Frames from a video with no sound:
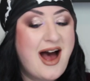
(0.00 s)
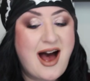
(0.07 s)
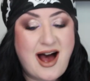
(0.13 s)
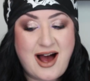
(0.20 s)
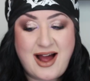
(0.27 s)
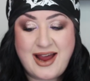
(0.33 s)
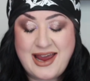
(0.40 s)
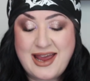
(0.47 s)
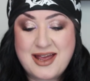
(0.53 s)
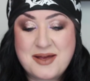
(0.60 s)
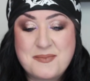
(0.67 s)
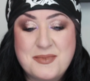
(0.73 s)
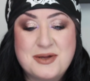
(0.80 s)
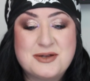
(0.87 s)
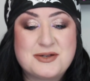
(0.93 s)
I
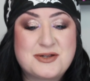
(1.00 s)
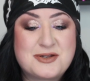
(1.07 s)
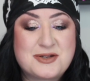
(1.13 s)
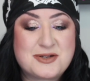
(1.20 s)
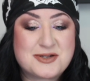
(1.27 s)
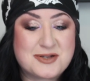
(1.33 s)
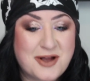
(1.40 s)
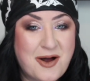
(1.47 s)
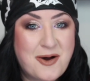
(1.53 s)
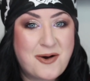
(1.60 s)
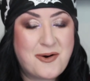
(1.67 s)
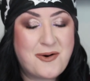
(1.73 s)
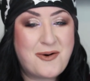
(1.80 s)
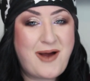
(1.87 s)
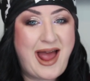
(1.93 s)
am
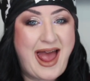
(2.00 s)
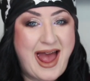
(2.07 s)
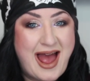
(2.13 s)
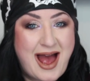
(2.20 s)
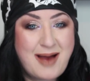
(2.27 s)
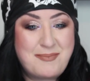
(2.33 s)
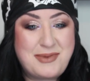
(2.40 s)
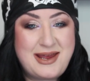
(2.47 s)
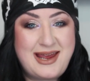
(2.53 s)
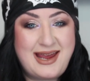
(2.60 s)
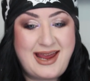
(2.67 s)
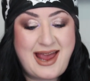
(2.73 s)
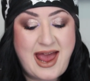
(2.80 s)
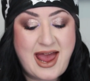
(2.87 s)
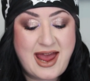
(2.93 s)
so
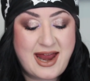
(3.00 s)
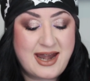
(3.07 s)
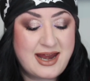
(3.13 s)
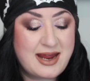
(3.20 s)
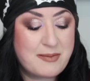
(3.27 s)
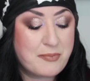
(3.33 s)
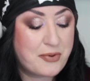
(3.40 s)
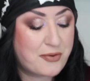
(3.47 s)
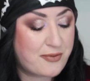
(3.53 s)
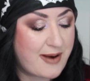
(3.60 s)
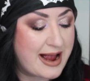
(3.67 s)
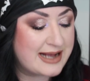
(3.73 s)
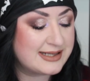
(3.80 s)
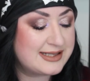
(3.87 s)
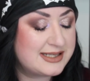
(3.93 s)
happy and
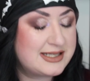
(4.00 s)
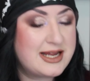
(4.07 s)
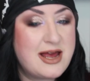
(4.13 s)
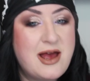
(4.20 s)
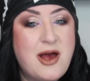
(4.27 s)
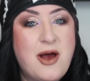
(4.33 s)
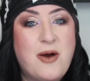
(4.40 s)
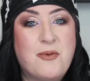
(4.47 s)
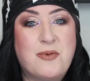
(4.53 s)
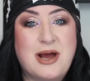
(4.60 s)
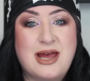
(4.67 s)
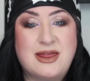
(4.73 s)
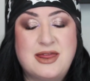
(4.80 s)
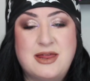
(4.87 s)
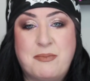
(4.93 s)
impressed
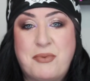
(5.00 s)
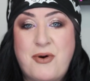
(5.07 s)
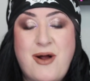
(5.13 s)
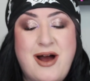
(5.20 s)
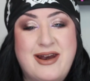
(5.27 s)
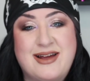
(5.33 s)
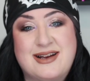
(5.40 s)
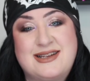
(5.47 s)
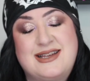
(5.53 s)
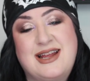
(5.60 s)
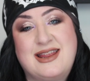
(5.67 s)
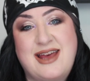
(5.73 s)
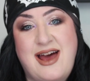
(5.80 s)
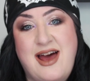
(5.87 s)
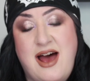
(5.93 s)
with the products
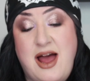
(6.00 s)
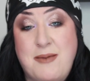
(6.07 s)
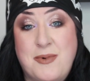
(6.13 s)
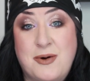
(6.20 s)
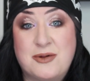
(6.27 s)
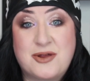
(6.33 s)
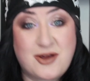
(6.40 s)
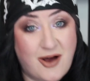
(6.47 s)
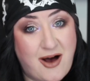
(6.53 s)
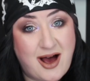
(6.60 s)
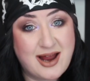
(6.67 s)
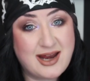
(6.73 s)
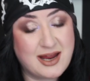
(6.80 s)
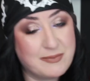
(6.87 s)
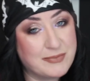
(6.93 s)
that I both
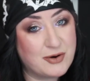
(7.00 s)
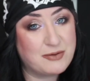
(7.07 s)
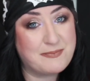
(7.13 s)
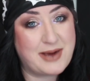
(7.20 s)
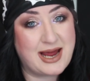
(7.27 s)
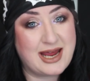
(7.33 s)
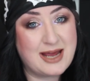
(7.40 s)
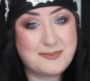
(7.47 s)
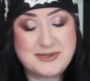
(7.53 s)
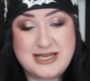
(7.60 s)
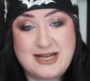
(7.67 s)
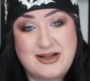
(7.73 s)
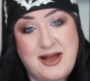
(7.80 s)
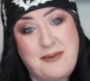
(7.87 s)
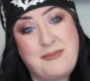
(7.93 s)
got in both my
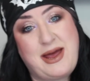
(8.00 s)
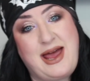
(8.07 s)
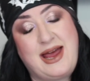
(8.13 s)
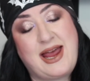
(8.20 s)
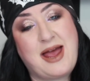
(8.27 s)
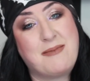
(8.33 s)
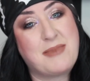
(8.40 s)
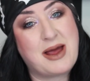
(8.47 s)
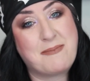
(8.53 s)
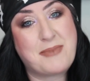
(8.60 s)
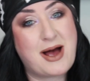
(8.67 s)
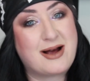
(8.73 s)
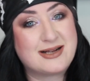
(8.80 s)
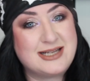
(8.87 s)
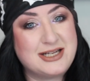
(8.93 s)
Ipsy Glam bag and my
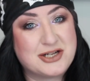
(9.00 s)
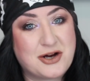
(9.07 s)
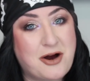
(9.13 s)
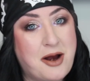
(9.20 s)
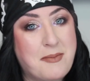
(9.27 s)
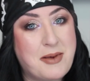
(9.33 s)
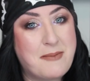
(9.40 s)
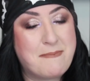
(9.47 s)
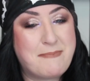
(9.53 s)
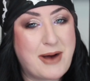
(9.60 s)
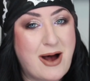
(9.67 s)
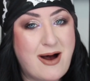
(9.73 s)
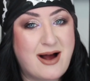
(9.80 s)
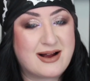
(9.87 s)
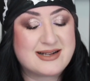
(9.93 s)
BoxyCharm
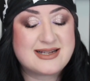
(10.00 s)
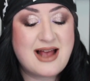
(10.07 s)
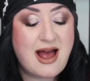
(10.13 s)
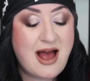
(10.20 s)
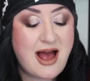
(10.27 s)
box.